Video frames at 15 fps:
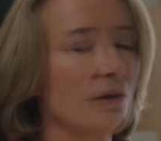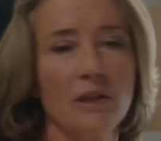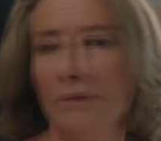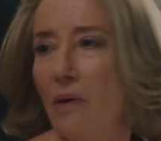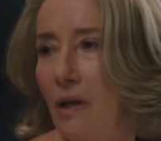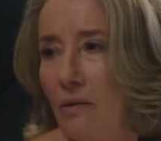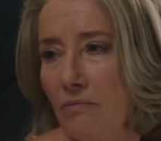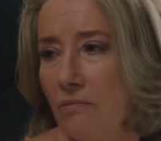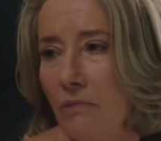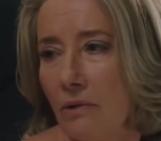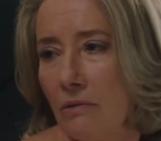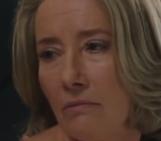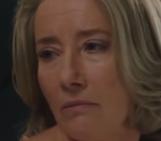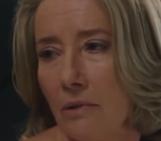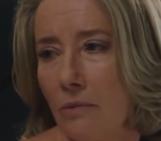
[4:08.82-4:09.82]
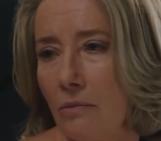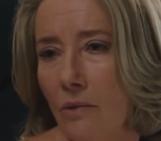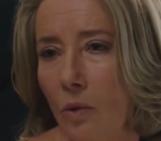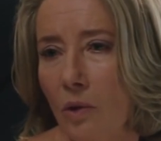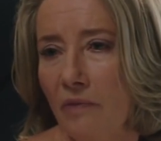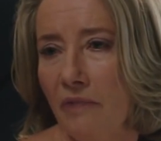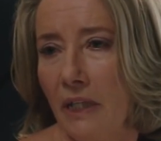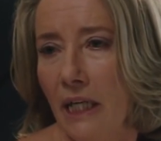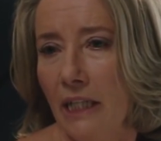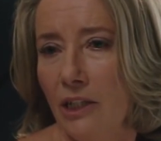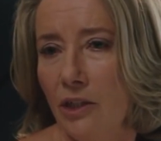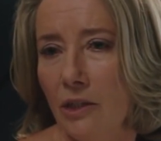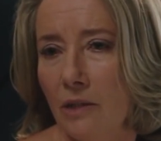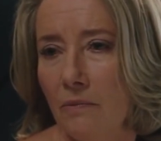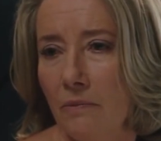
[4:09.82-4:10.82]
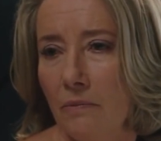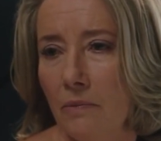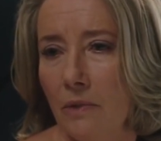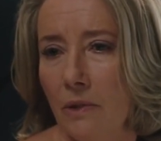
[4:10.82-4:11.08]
about her son, who is doing master,